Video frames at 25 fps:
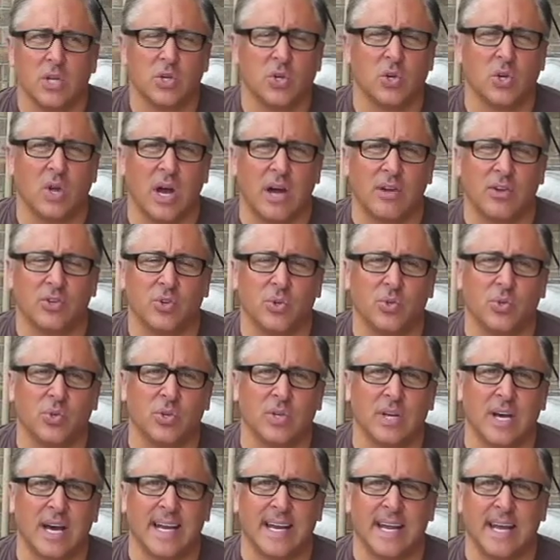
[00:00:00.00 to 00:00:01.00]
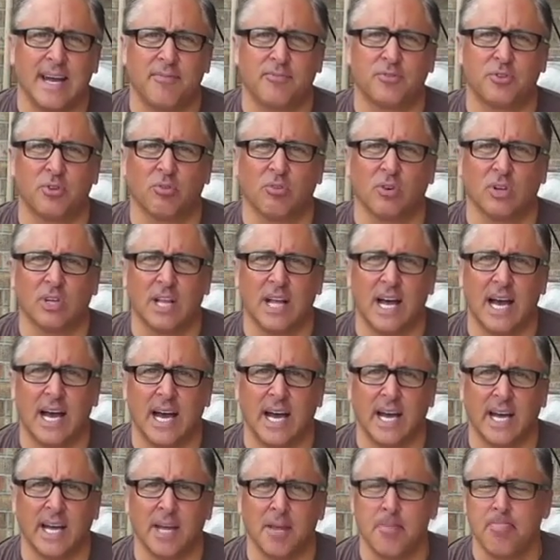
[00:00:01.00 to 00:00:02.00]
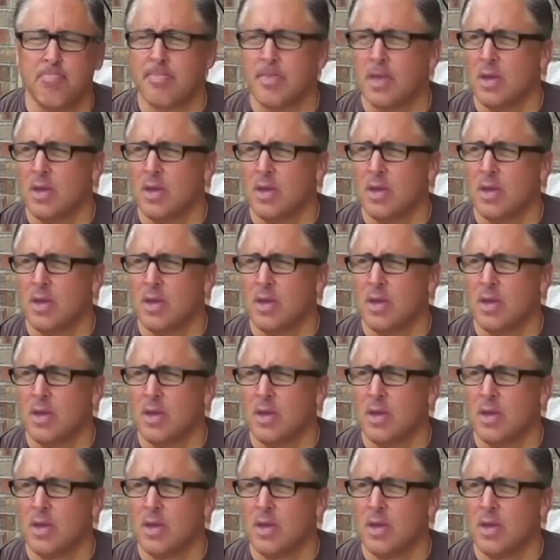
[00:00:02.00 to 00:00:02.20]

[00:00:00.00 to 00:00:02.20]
You don't, you do not have to rely